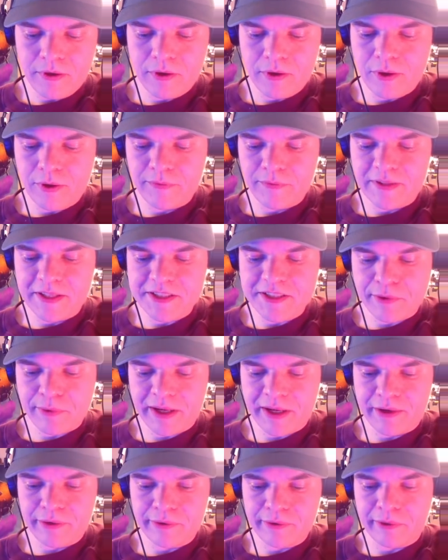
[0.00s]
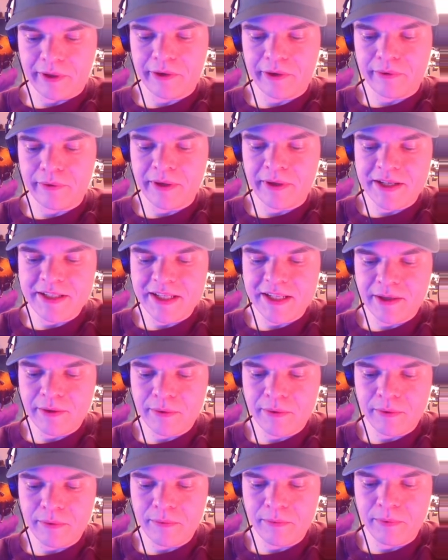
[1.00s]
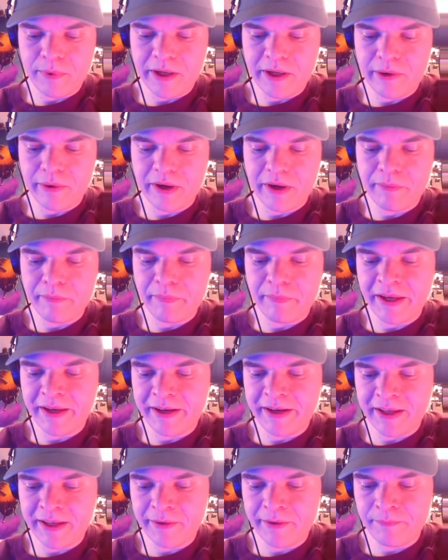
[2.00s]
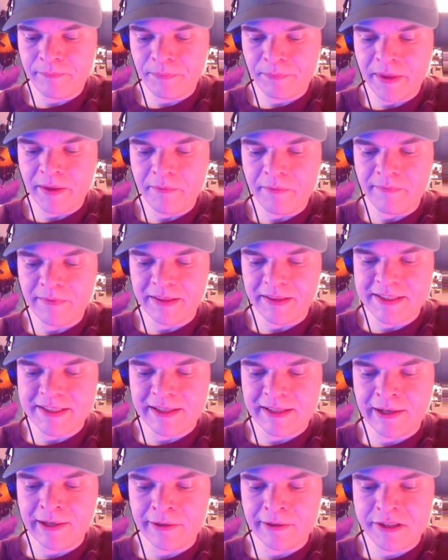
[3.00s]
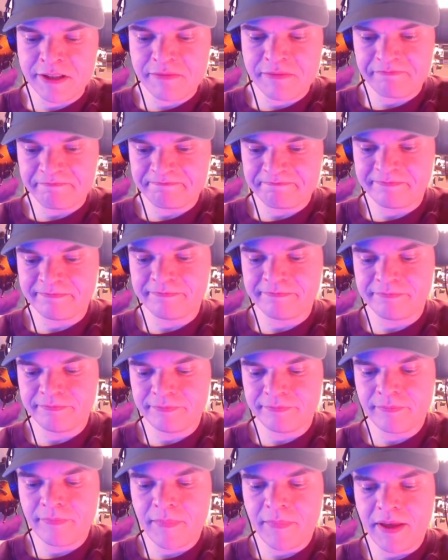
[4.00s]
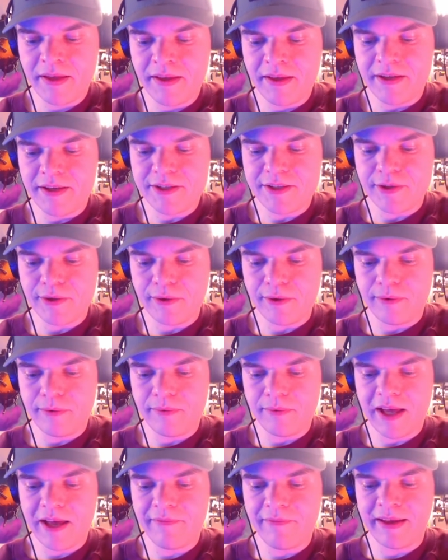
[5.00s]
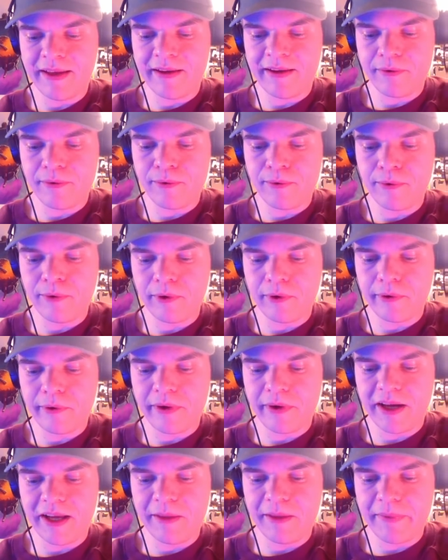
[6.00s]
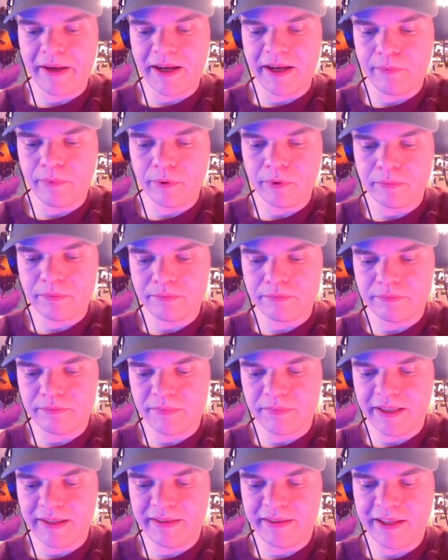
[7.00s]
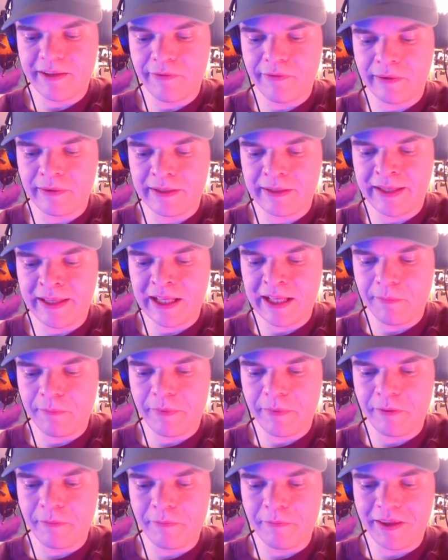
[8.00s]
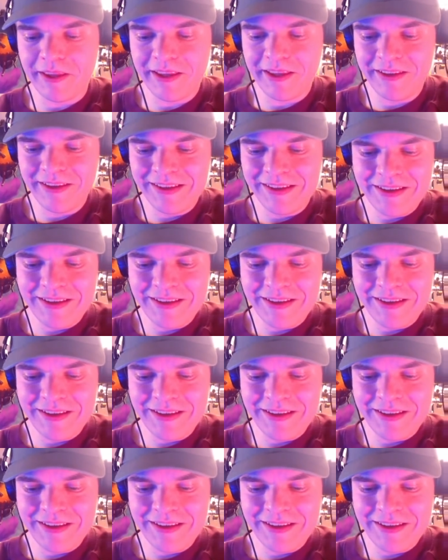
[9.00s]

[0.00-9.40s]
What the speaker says: of the screen not recognizing where I'm painting with the stylus. So having a cooler iPad would like definitely help me,